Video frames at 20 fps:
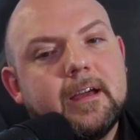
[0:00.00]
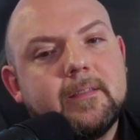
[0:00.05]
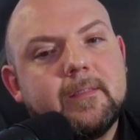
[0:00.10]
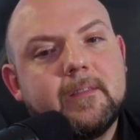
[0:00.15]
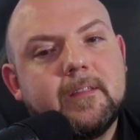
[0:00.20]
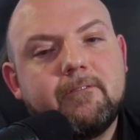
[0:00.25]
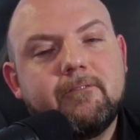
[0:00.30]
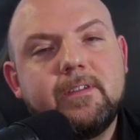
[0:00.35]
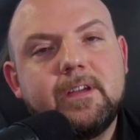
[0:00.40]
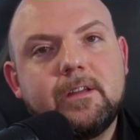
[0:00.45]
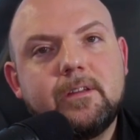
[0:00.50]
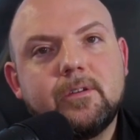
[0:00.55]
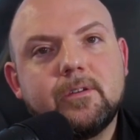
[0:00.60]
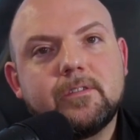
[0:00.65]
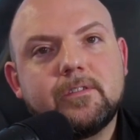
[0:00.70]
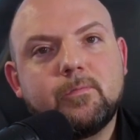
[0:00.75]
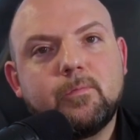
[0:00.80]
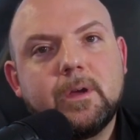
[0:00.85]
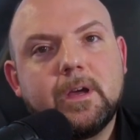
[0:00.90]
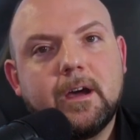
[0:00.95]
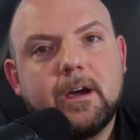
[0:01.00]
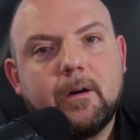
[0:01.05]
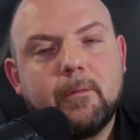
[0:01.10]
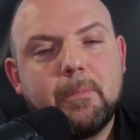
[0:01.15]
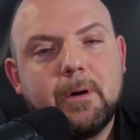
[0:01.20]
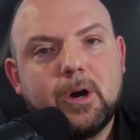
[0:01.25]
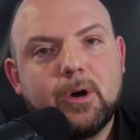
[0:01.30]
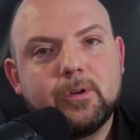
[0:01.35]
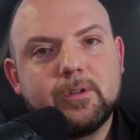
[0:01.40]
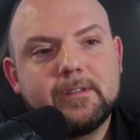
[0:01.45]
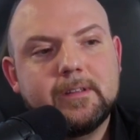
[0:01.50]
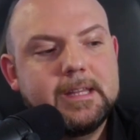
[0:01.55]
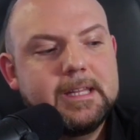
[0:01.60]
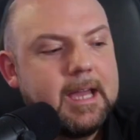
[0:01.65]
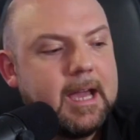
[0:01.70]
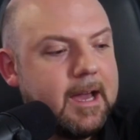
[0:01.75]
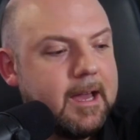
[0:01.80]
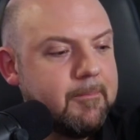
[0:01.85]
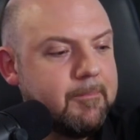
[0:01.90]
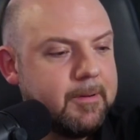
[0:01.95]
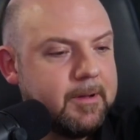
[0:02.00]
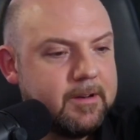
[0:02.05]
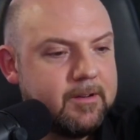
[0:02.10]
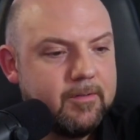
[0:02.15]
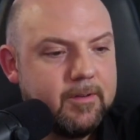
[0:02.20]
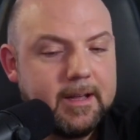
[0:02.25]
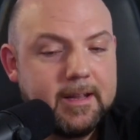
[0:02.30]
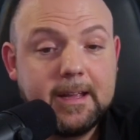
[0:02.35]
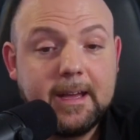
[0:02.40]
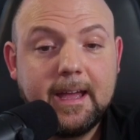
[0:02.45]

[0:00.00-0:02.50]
the videos were about the iPad, right?